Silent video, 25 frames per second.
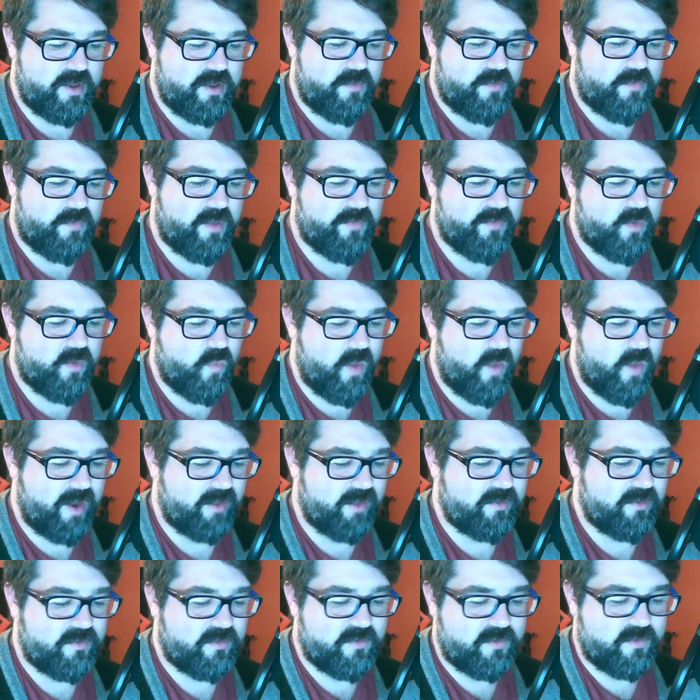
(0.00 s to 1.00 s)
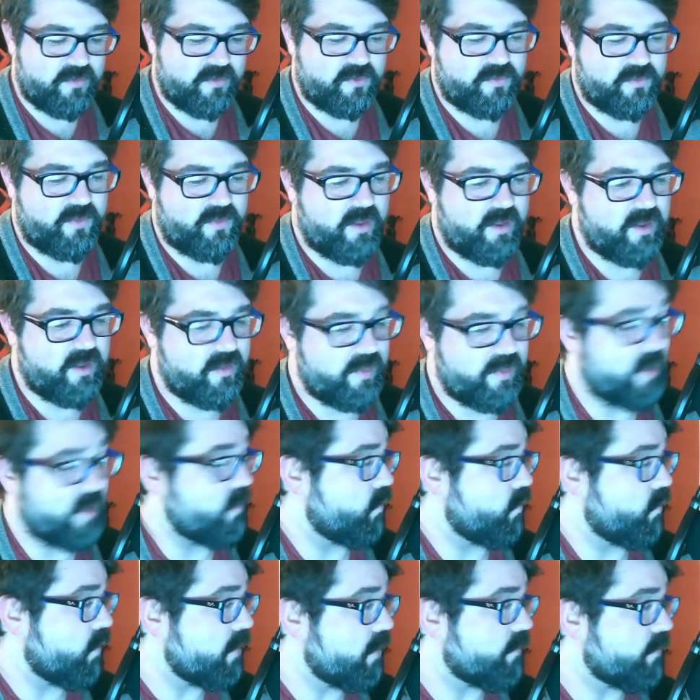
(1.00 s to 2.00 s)
maybe went into this thinking that it
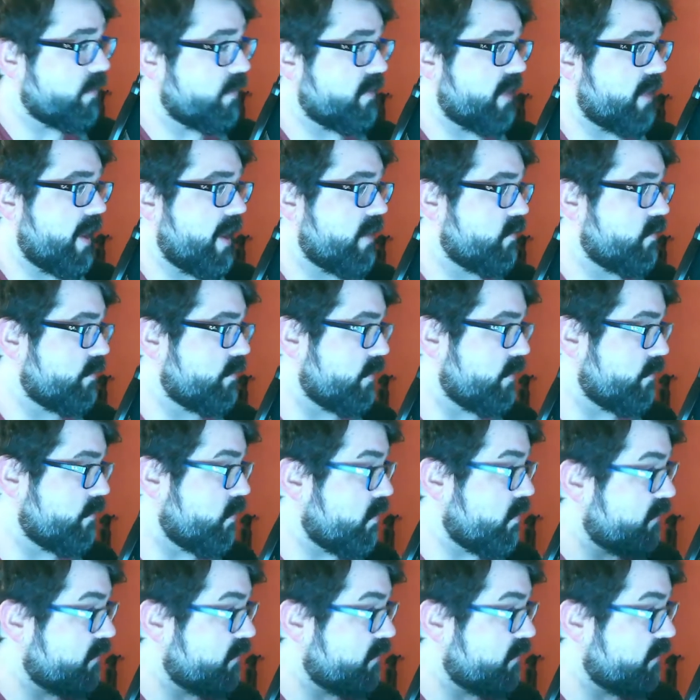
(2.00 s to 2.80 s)
would be that. It would be more of